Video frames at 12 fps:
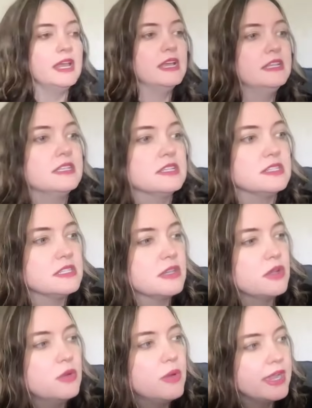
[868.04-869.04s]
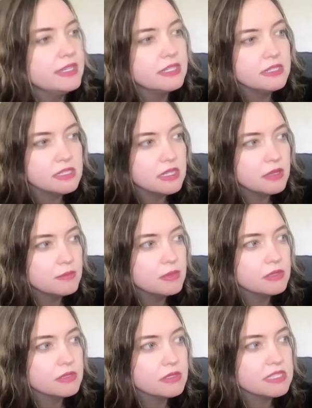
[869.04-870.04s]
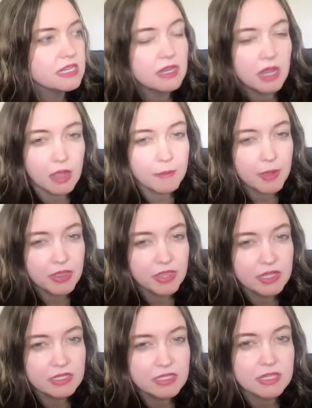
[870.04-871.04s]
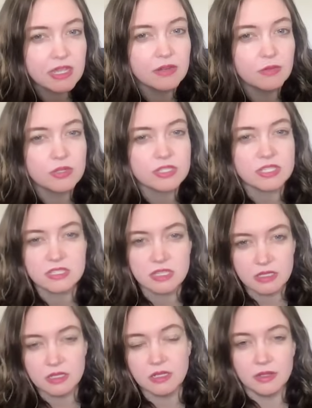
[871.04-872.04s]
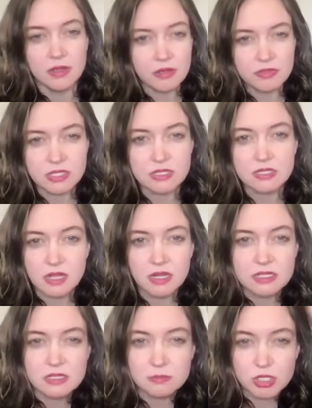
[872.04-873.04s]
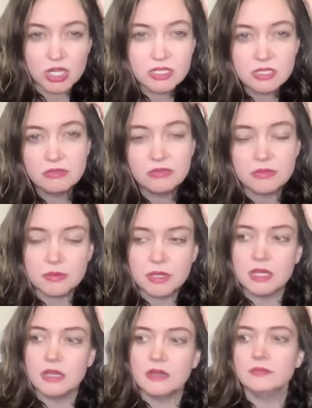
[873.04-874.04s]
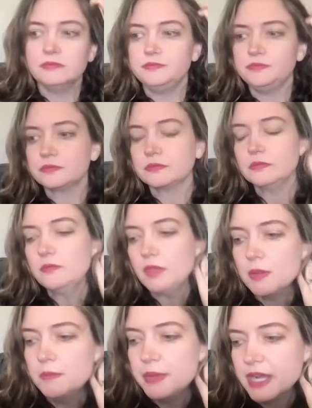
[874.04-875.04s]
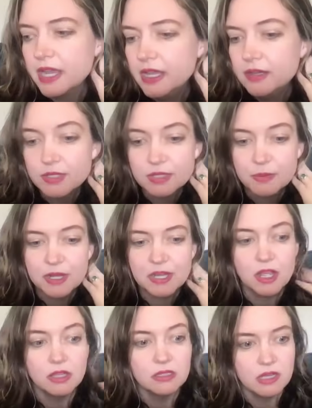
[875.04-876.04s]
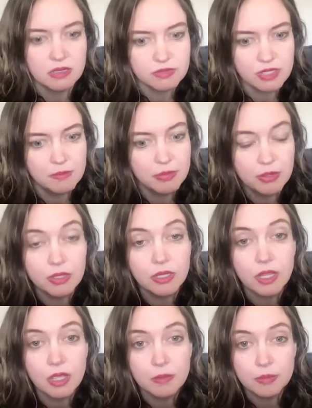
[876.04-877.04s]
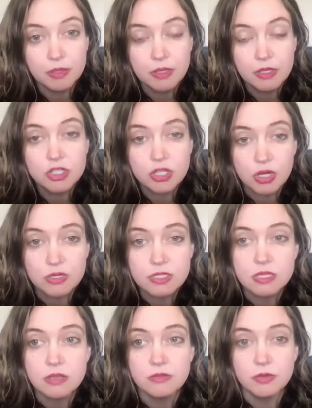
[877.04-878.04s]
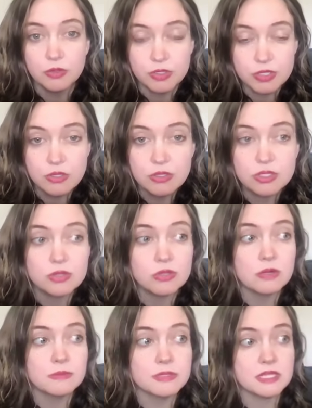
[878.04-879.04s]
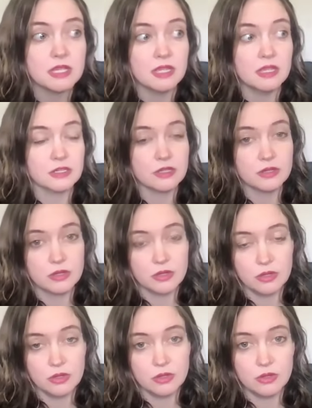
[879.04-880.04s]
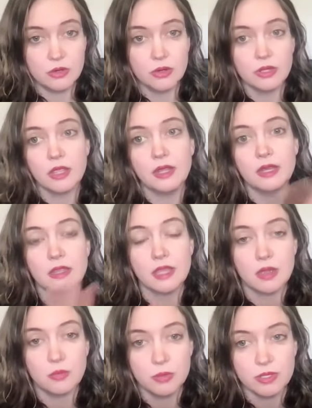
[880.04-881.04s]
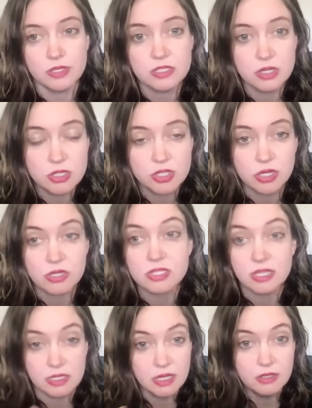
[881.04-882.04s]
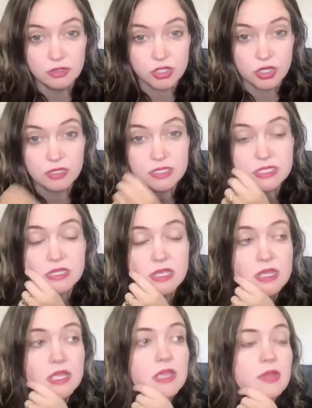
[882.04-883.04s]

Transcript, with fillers: And so I did some studying up on this, and of course, it's a, uh, obviously it's kind of subjective, um, but I was spending a lot of time pulling up charts of old solar storms and correlating that with star charts, like natal charts.